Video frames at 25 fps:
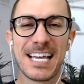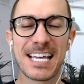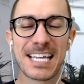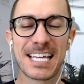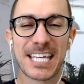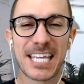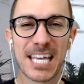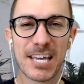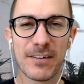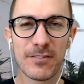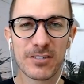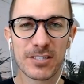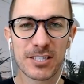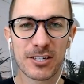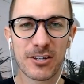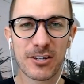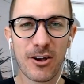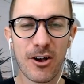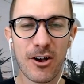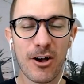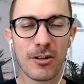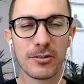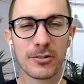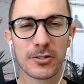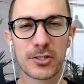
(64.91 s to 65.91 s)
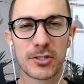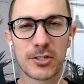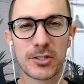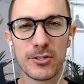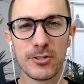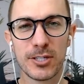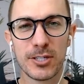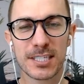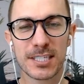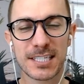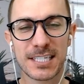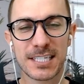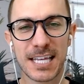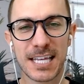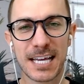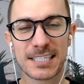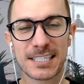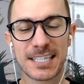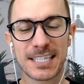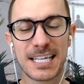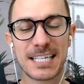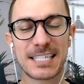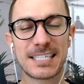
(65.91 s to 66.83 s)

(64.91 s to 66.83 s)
give us a call, shoot us a text,